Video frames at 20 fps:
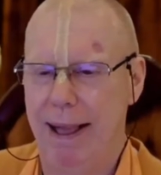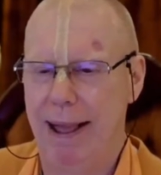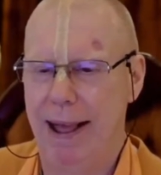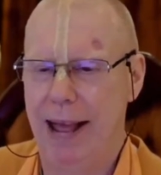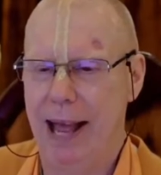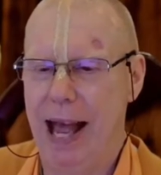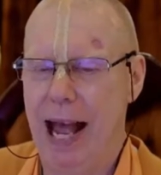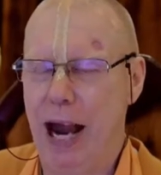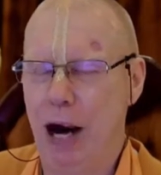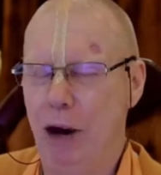
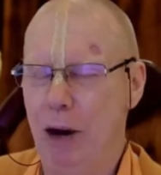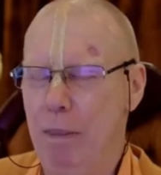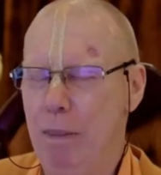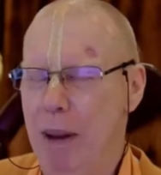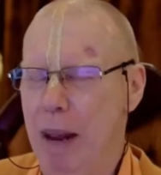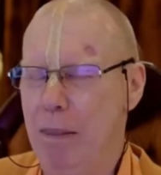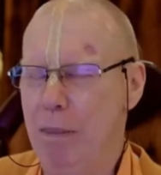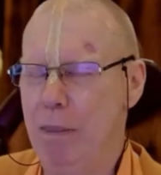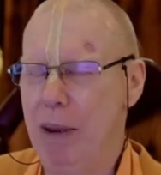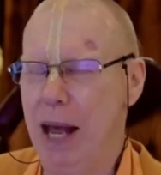I
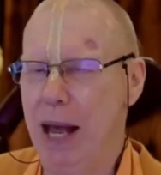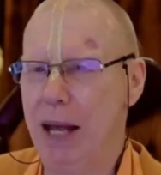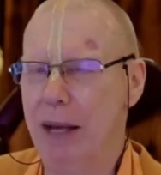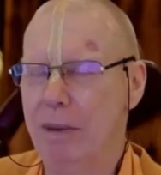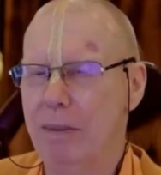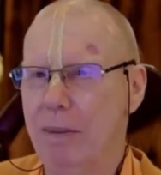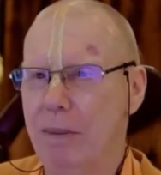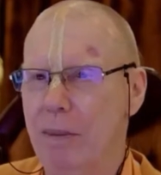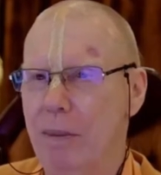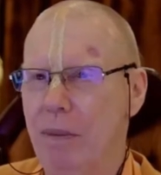
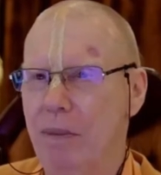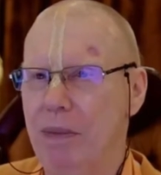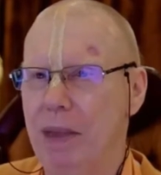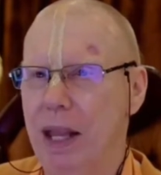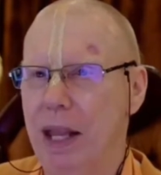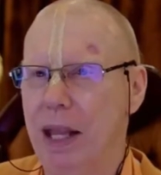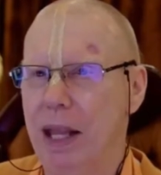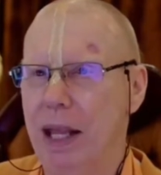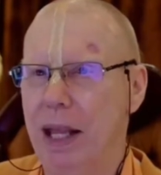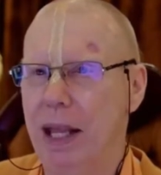remember
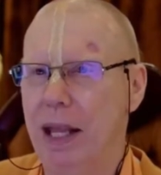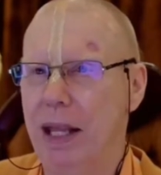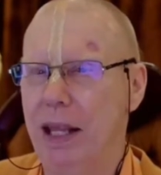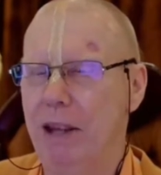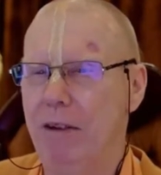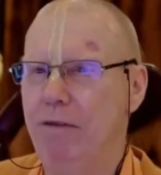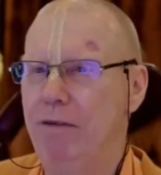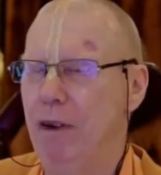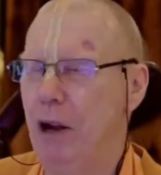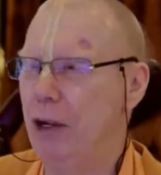
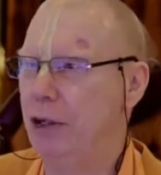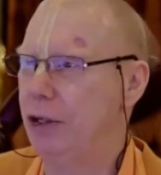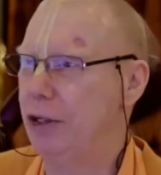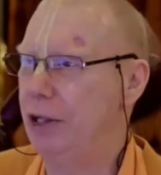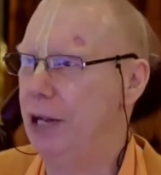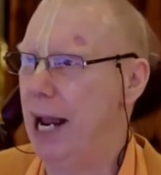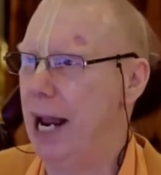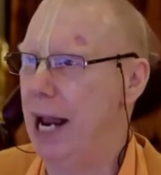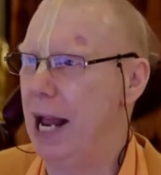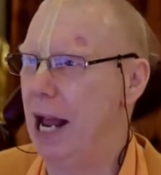the first
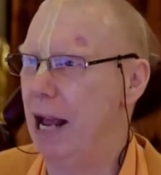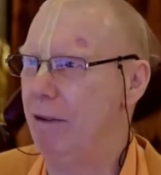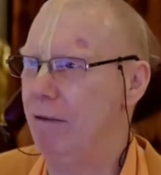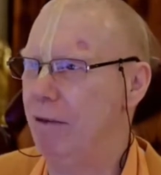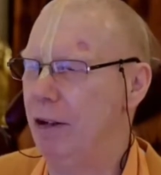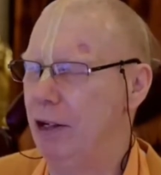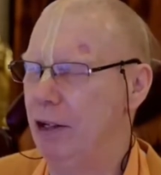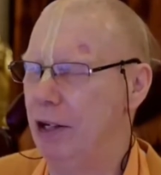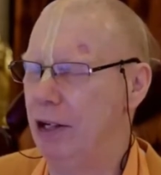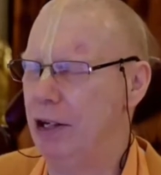day I
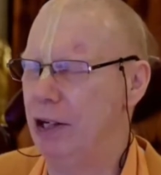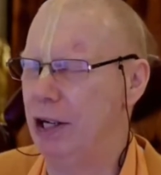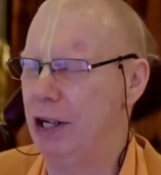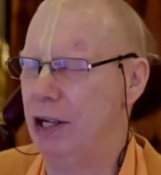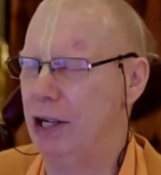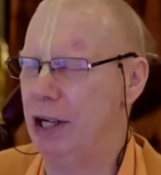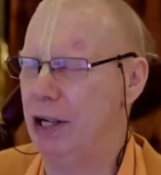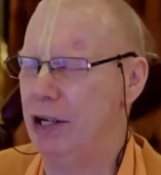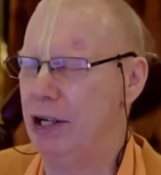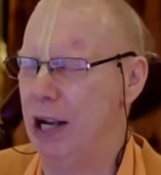
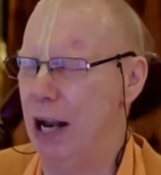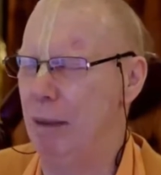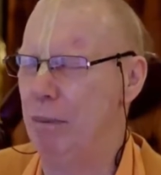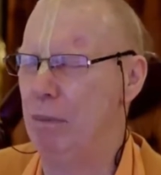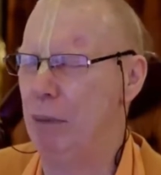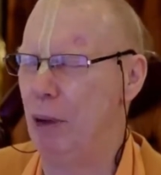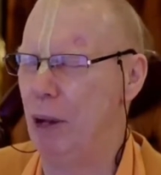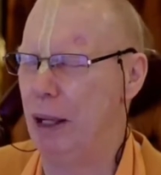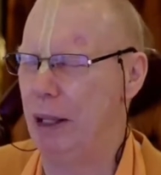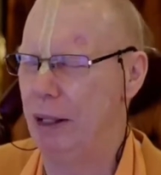visited a
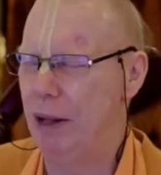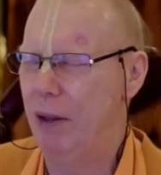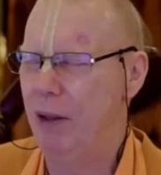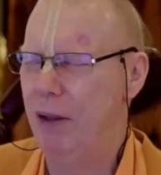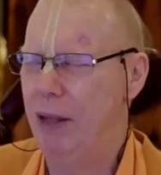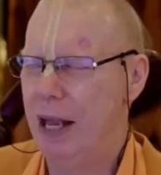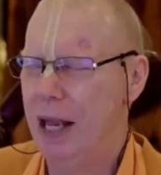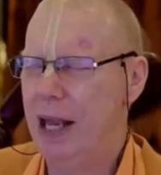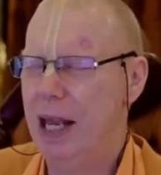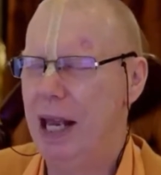temple.
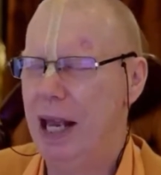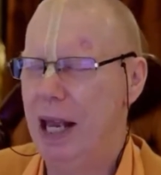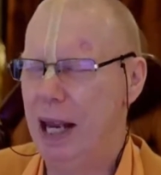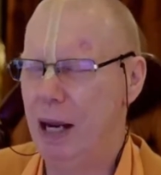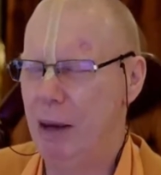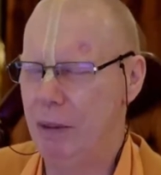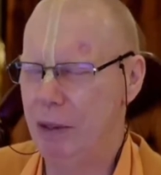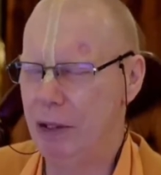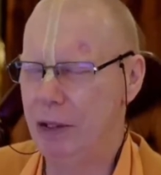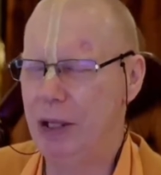It
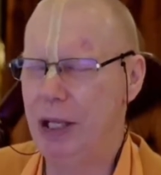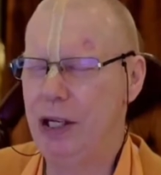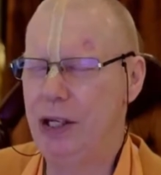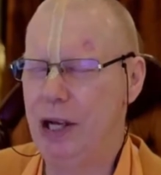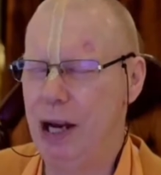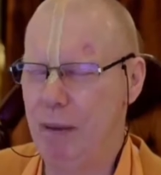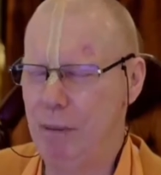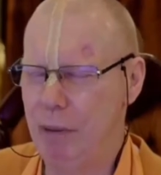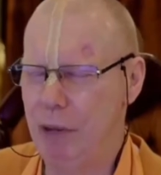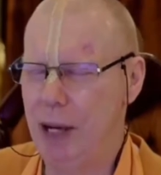was the
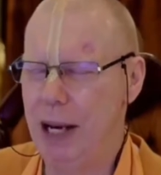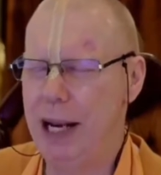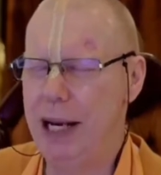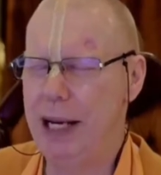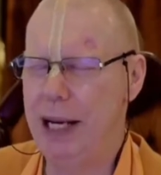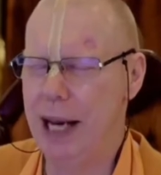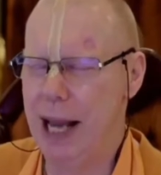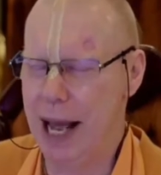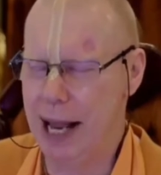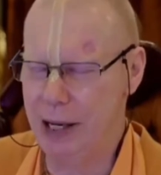temple
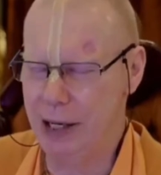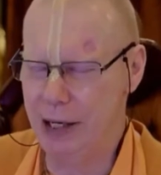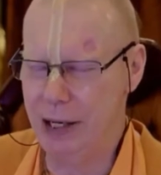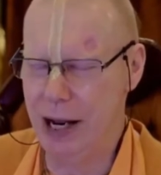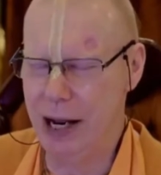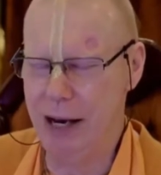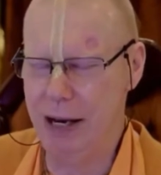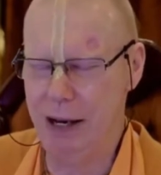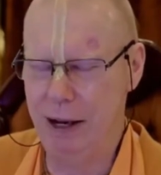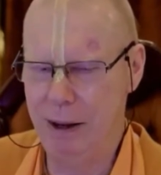in
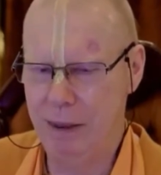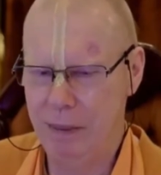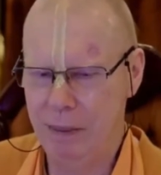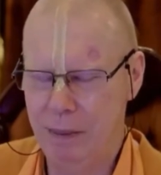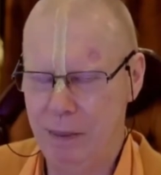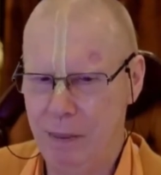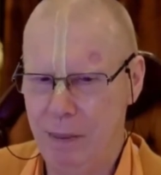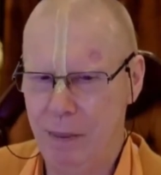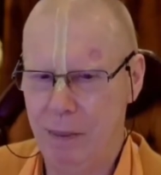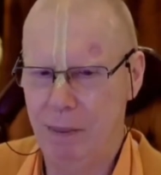London,
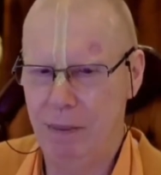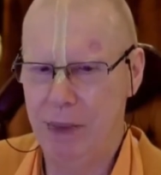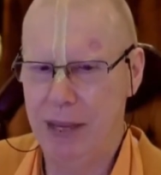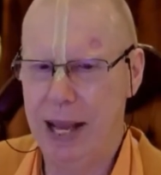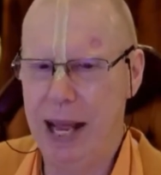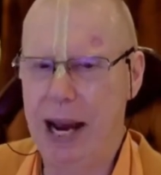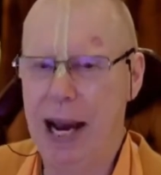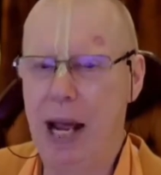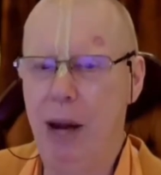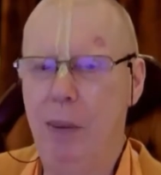
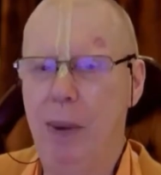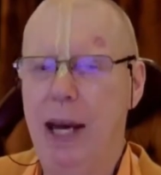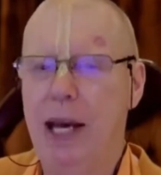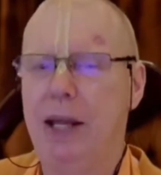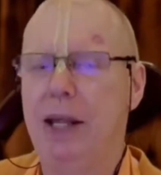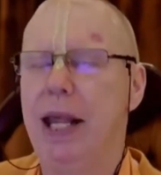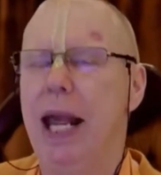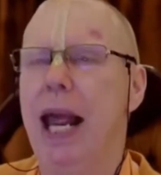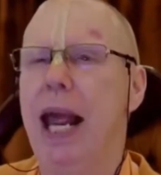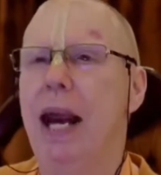and I
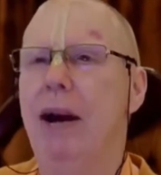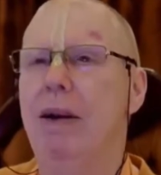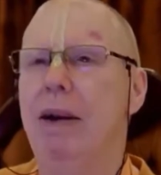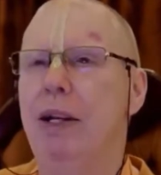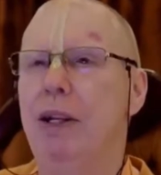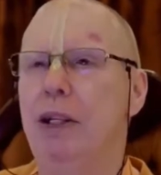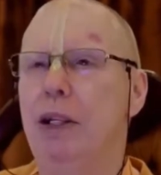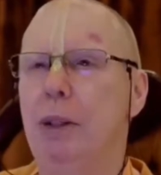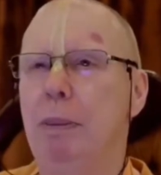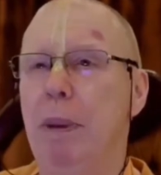went there and
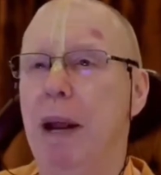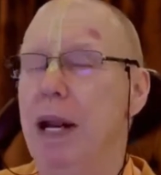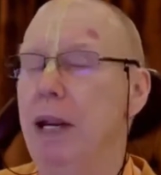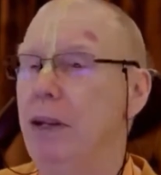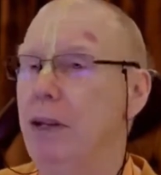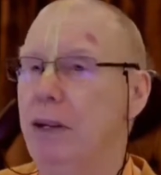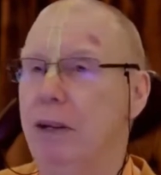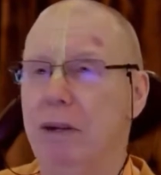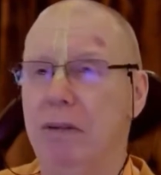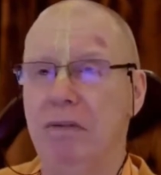
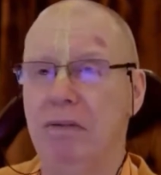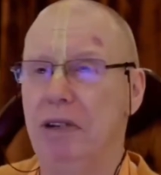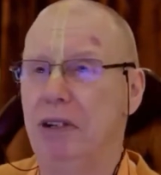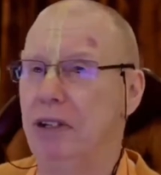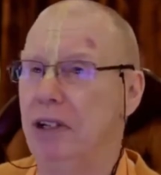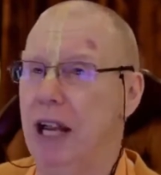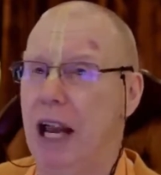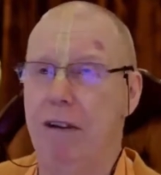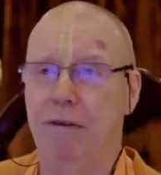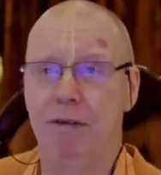spent
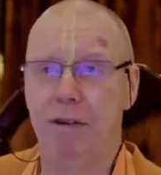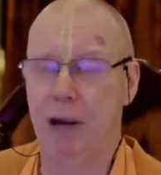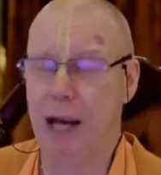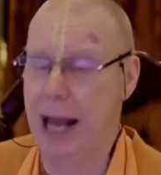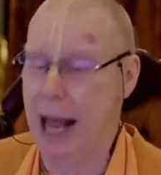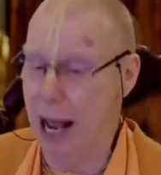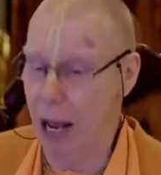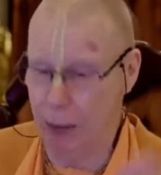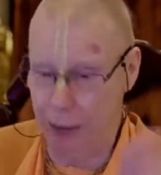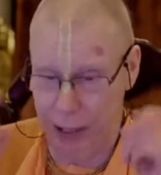several
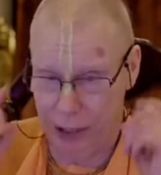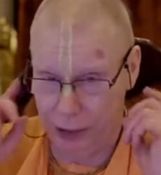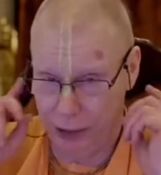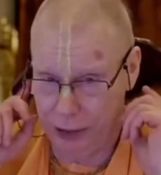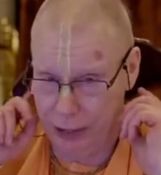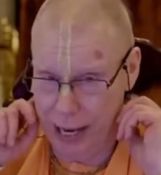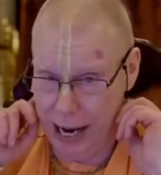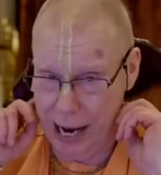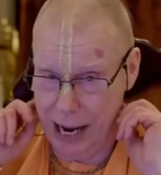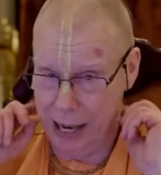hours
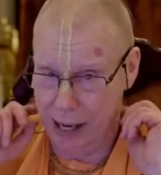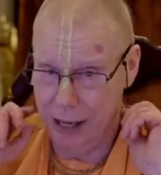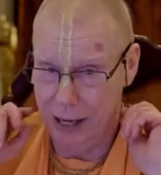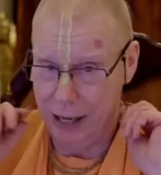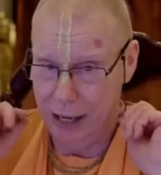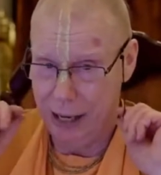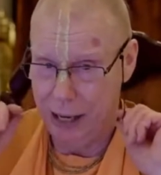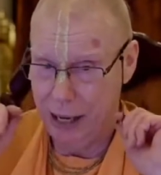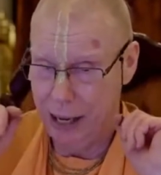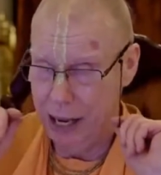there,
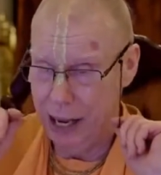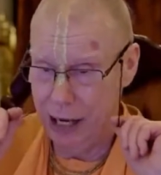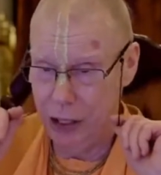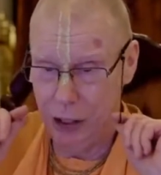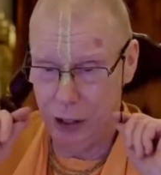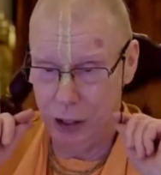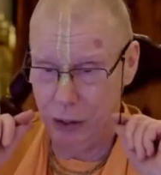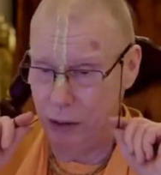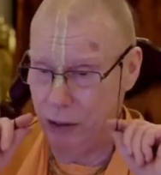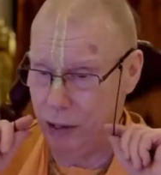a
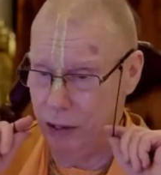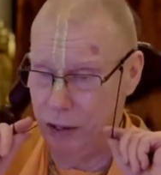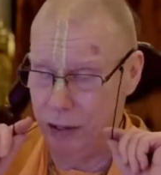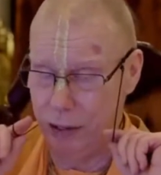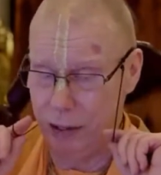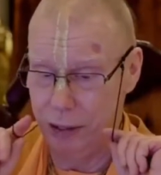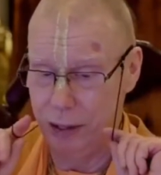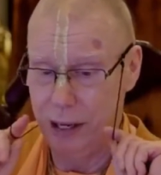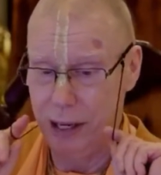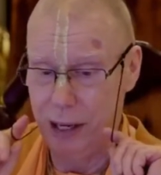good,
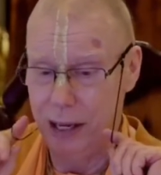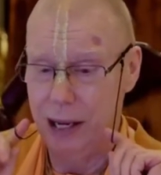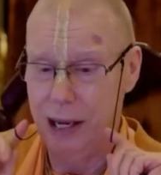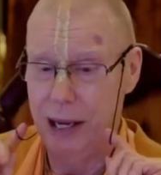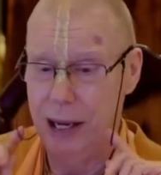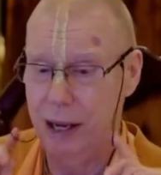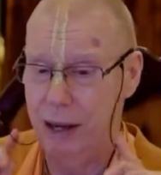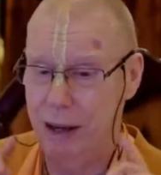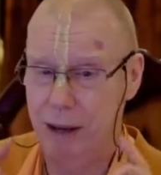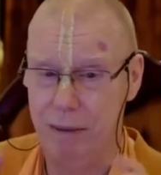
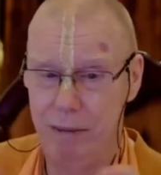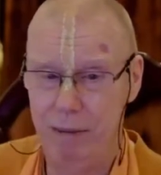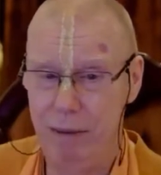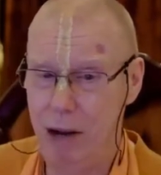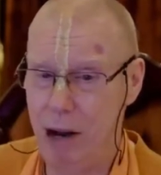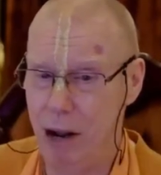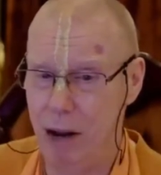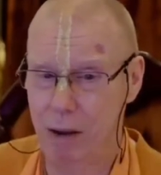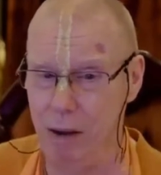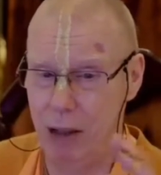you
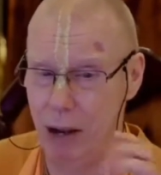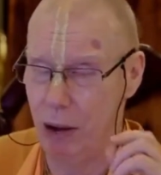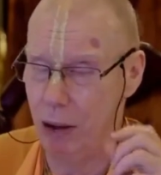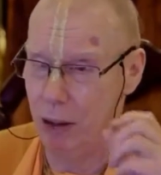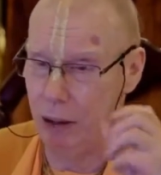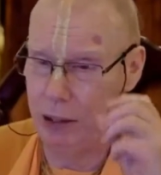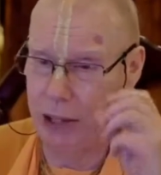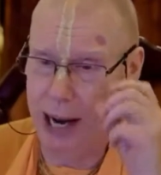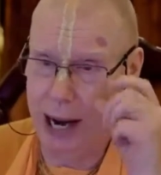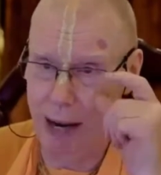know, the
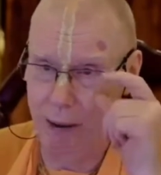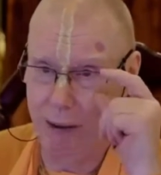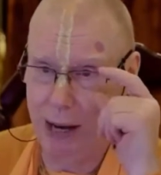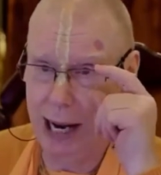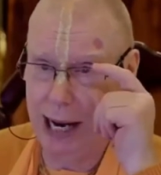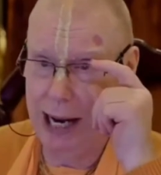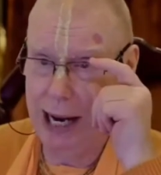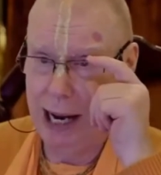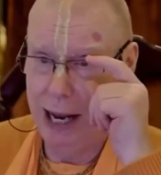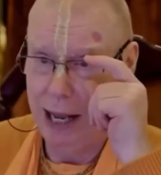whole day
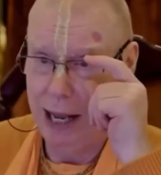really,